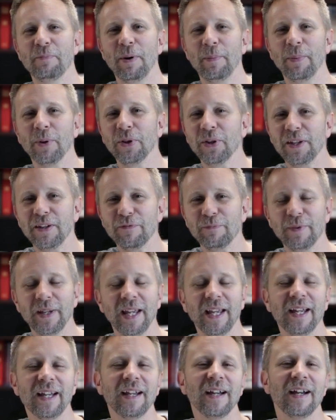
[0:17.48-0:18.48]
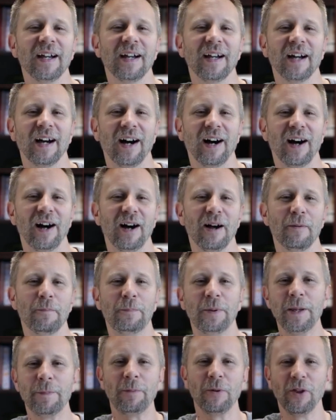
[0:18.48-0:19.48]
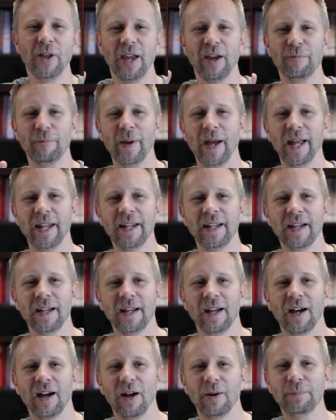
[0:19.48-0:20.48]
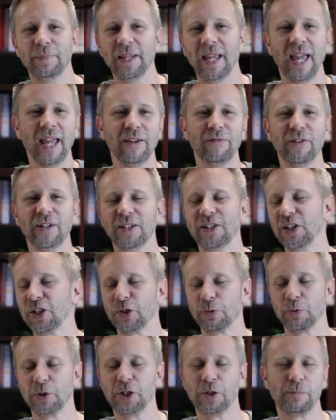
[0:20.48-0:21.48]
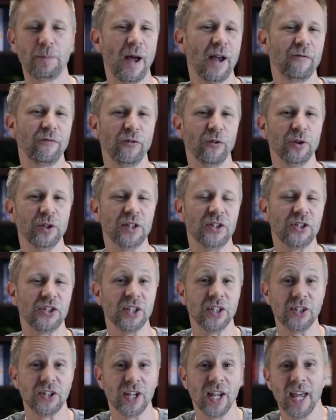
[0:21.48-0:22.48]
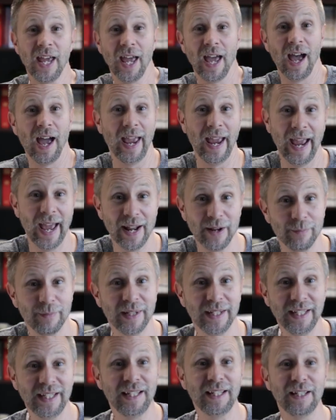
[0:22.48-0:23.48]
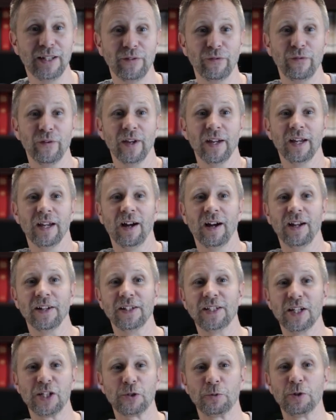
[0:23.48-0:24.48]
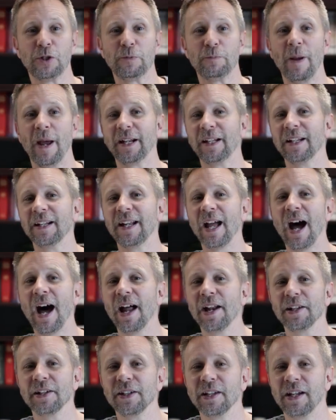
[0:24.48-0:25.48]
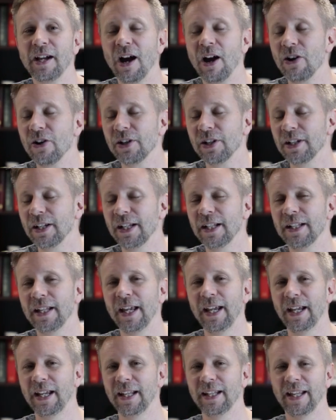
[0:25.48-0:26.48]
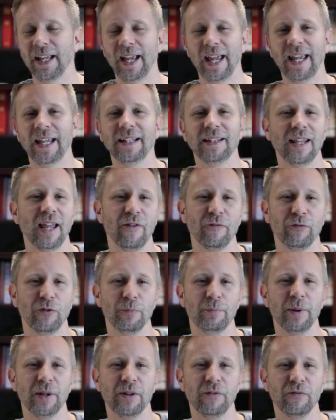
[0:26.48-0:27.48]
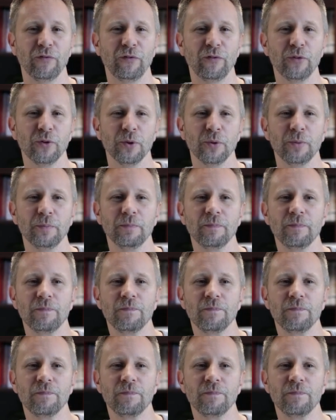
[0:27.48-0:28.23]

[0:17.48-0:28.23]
but believe me, uh, people have been uh, behaving disrespectfully since uh, Adam and Eve disrespected God in the garden and they, they ate that forbidden fruit.